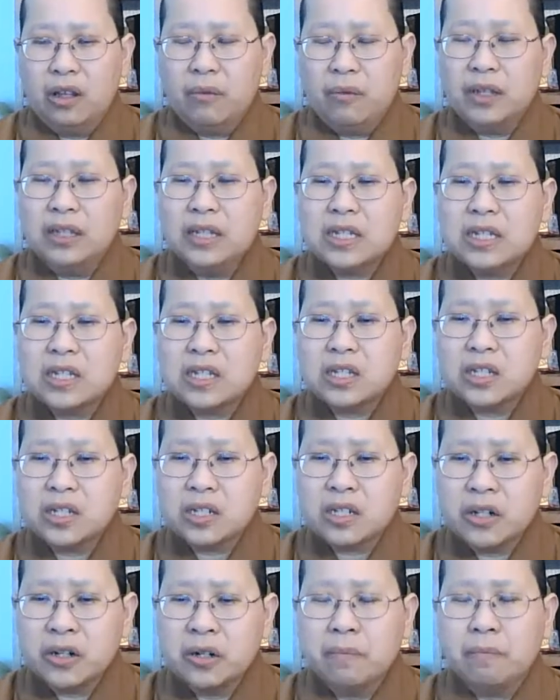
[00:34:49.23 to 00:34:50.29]
When this
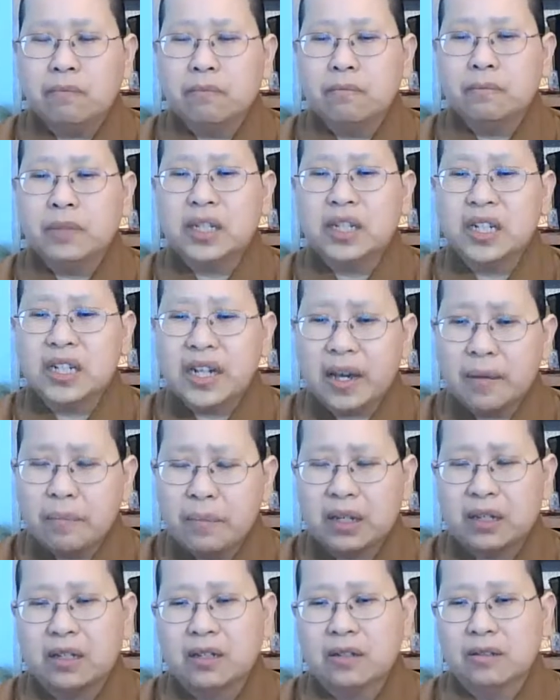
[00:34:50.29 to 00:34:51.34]
term
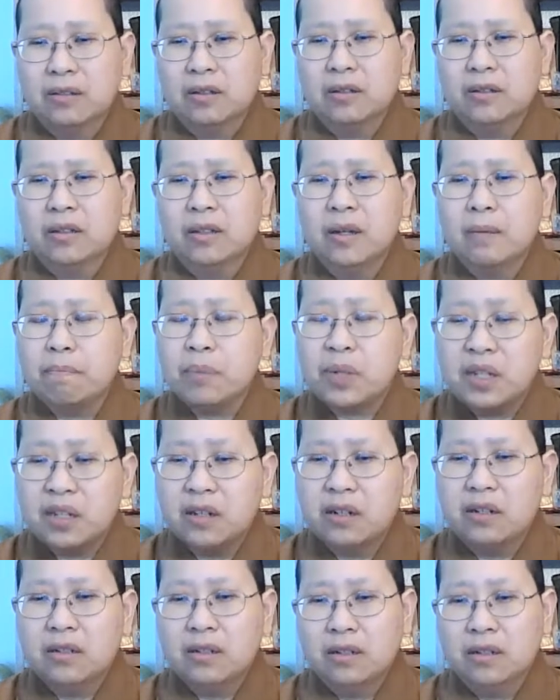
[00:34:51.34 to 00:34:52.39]
pandemic
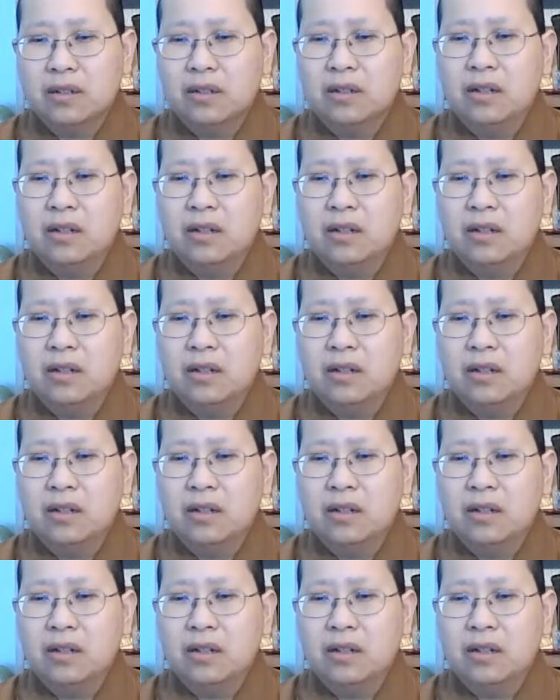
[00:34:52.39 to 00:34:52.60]
appear,